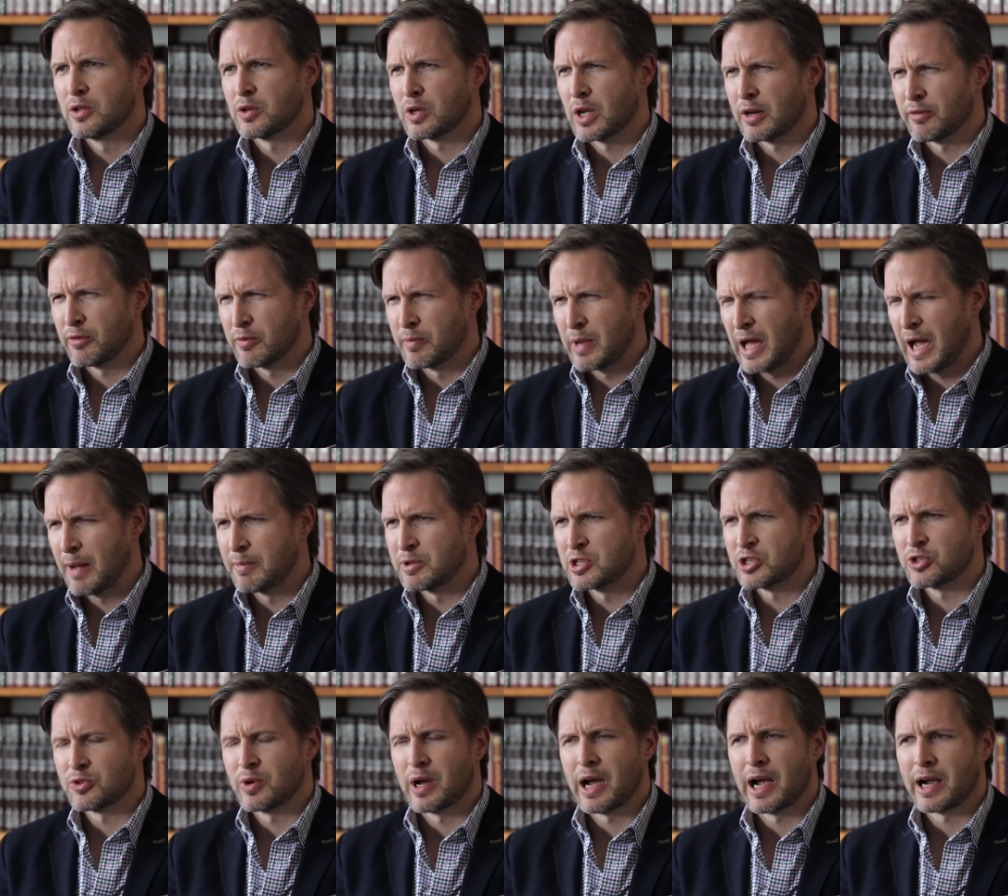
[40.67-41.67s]
kind of an
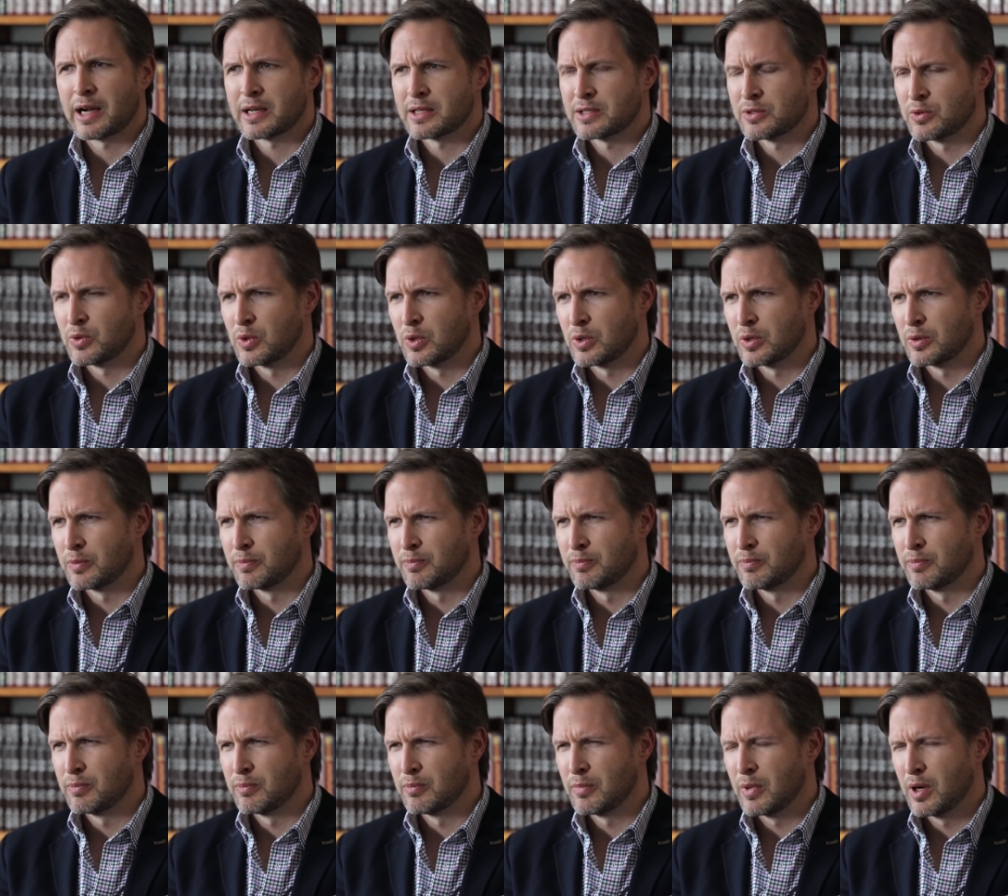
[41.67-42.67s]
abstract or
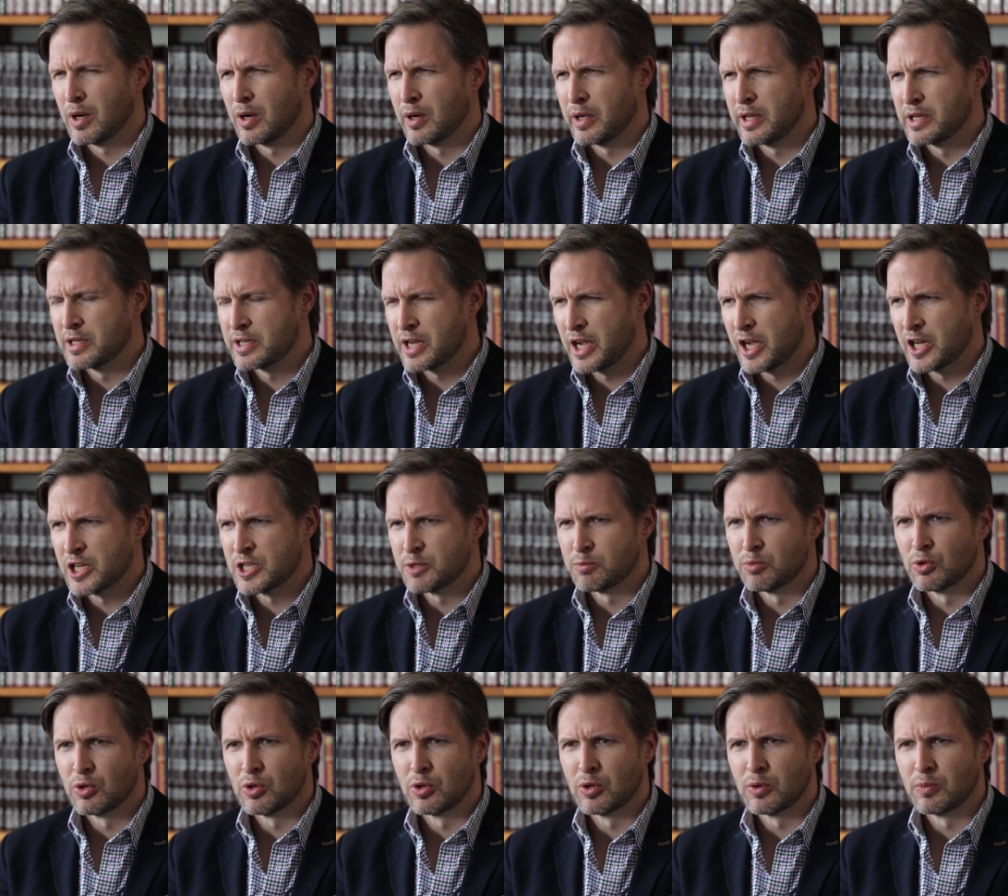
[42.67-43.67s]

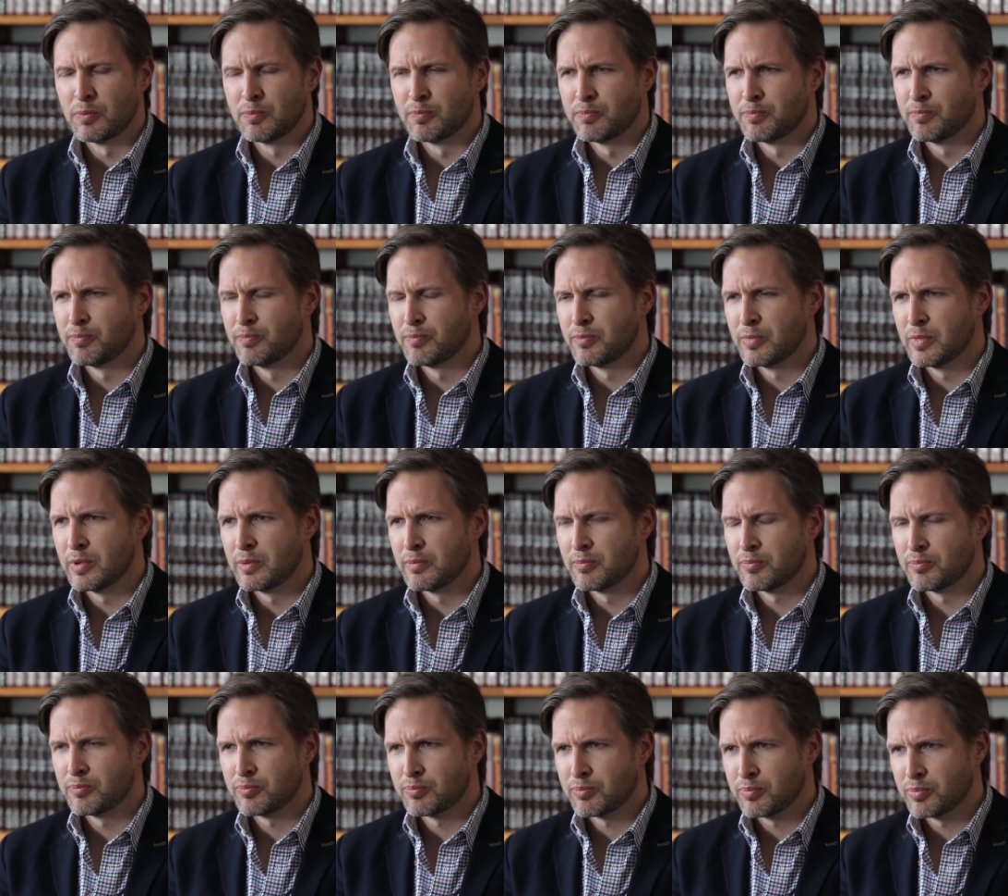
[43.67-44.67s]
intangible
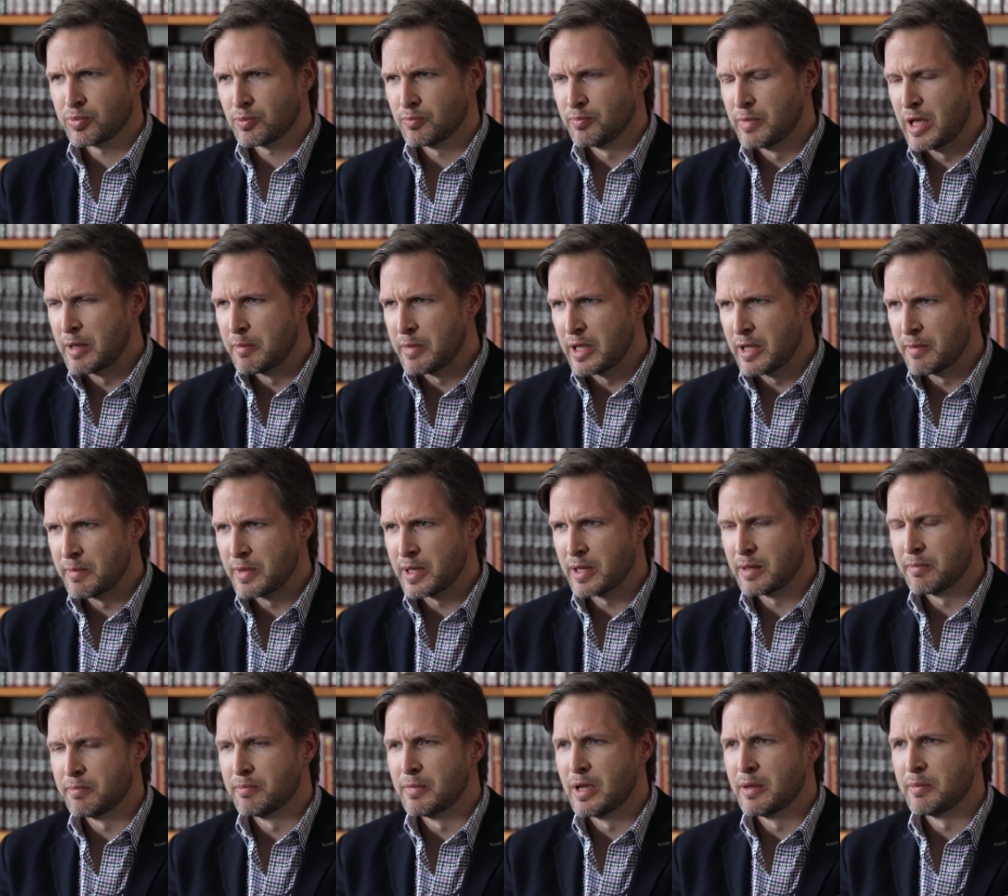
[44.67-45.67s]

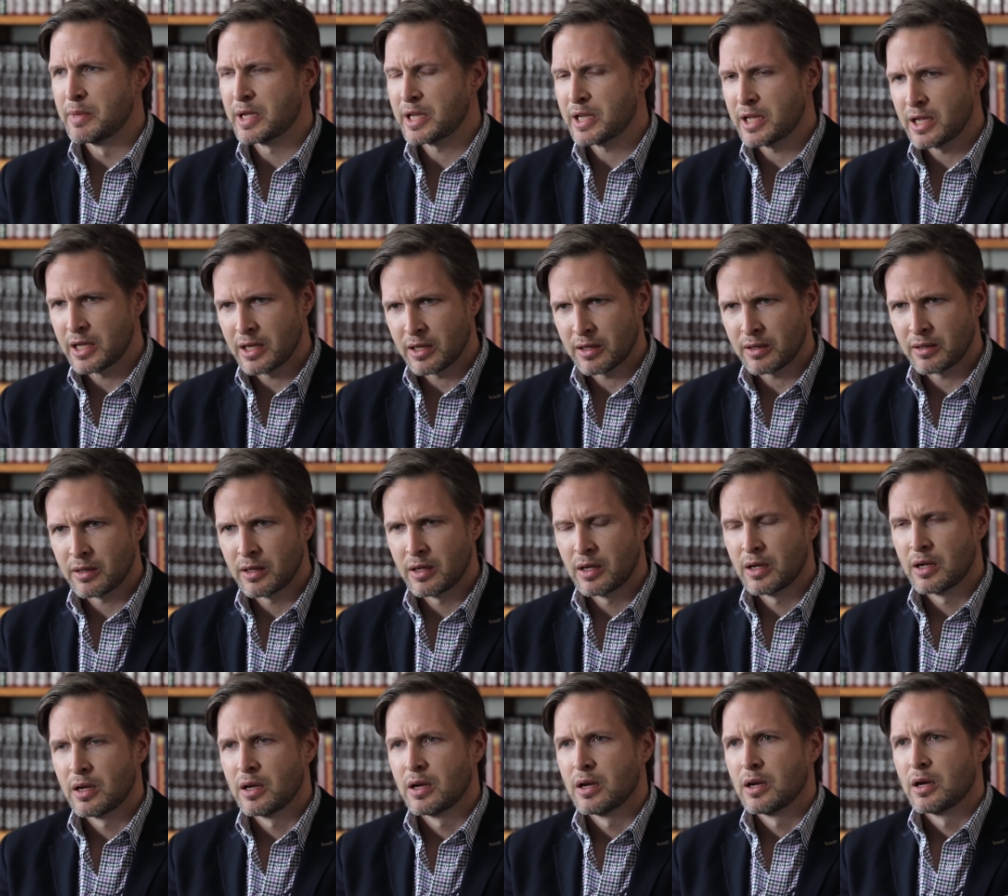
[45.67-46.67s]
mimicking
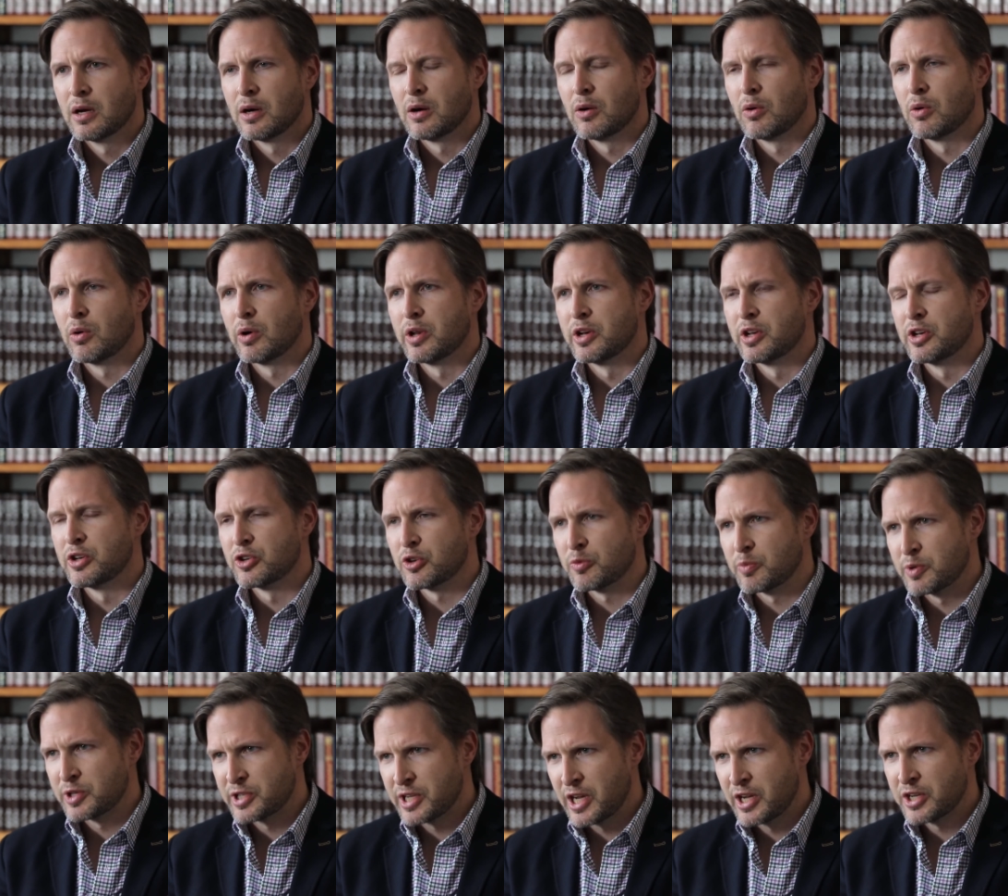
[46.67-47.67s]
and
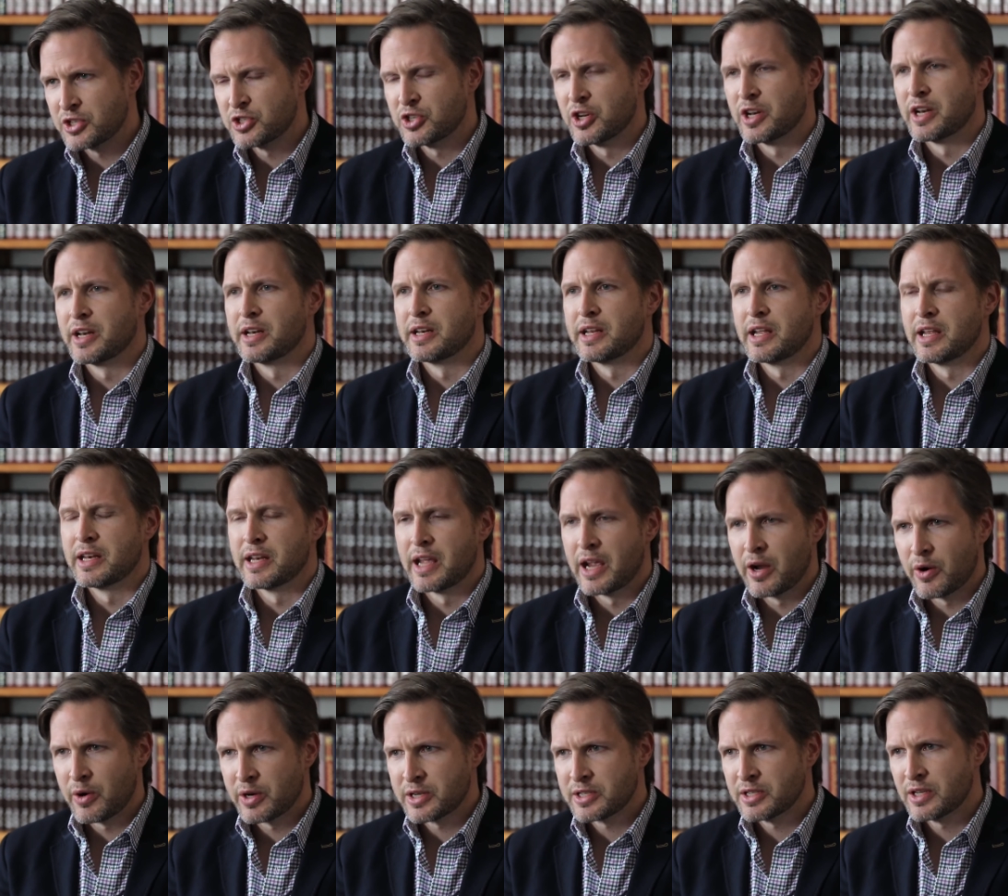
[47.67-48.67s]
interpretation and
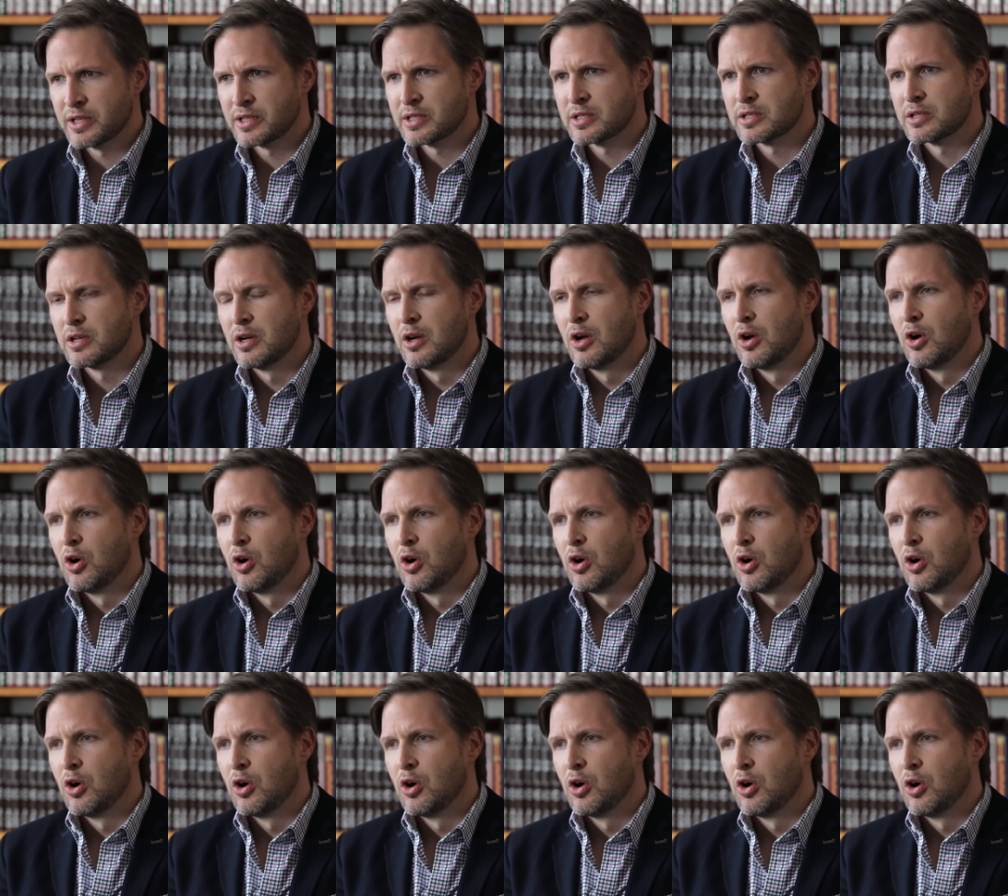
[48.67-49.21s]
inheritance.